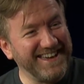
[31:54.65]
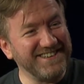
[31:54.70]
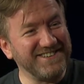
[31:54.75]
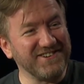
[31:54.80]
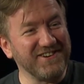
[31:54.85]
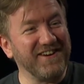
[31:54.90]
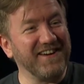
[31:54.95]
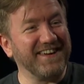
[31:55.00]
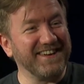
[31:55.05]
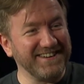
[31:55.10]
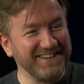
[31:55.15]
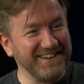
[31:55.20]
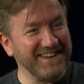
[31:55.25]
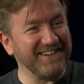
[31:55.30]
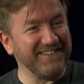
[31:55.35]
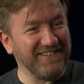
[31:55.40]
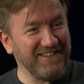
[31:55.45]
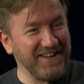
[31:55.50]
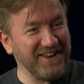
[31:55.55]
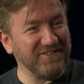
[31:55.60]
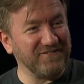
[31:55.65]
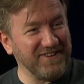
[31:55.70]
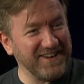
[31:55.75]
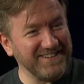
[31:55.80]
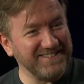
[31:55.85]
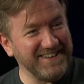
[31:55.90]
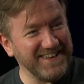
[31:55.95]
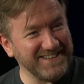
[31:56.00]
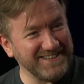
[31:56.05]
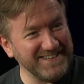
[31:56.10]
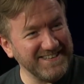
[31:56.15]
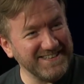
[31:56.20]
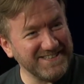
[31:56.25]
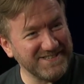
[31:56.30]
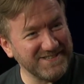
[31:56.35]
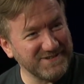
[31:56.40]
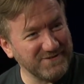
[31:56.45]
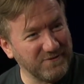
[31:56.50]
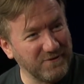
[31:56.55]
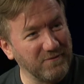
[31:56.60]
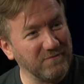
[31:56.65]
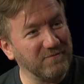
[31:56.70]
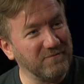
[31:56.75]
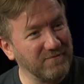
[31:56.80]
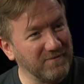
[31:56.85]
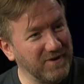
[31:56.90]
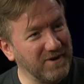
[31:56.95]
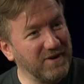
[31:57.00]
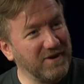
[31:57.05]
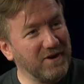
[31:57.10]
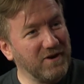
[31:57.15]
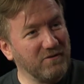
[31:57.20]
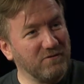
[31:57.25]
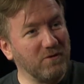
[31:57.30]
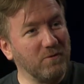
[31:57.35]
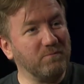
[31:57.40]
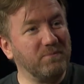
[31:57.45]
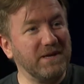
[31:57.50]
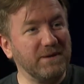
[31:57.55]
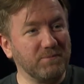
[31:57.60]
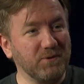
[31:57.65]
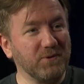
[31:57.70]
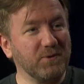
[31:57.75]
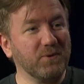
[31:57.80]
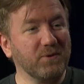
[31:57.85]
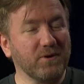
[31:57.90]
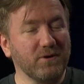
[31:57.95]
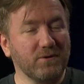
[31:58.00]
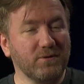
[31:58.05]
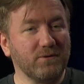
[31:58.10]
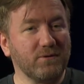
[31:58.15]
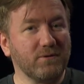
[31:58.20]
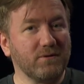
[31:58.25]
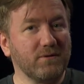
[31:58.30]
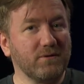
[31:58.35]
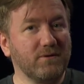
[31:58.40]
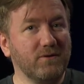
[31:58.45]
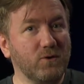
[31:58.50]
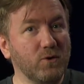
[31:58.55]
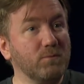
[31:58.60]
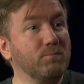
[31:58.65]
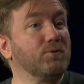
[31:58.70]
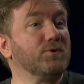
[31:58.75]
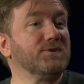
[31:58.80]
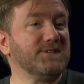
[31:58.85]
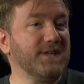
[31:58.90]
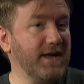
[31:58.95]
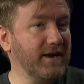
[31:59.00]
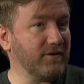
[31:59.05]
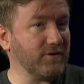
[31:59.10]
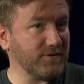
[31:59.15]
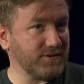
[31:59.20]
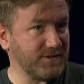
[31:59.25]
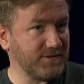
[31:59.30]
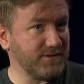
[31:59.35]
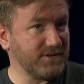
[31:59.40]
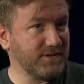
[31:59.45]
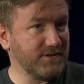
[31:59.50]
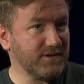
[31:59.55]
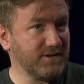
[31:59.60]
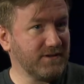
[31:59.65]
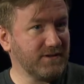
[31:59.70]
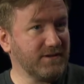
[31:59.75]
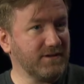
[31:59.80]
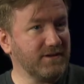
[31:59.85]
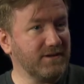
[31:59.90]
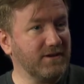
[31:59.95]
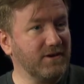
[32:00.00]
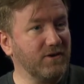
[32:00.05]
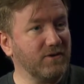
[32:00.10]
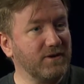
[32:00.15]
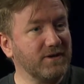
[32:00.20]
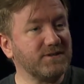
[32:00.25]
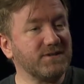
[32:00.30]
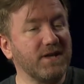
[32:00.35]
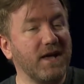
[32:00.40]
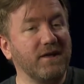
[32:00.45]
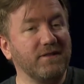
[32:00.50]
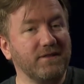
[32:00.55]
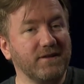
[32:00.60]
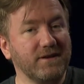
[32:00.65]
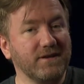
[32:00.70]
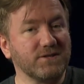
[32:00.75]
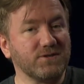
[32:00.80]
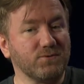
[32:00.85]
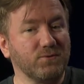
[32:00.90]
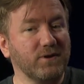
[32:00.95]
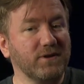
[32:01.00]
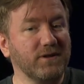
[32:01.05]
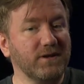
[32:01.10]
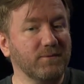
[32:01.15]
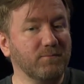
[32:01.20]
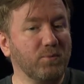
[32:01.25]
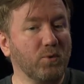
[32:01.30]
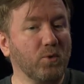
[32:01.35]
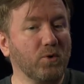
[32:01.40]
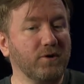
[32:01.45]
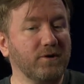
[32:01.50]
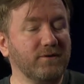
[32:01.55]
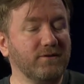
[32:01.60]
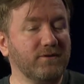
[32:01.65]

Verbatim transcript: try and get a lot of my techniques from from people who are good presenters. Sure. You know, it's I think it's really important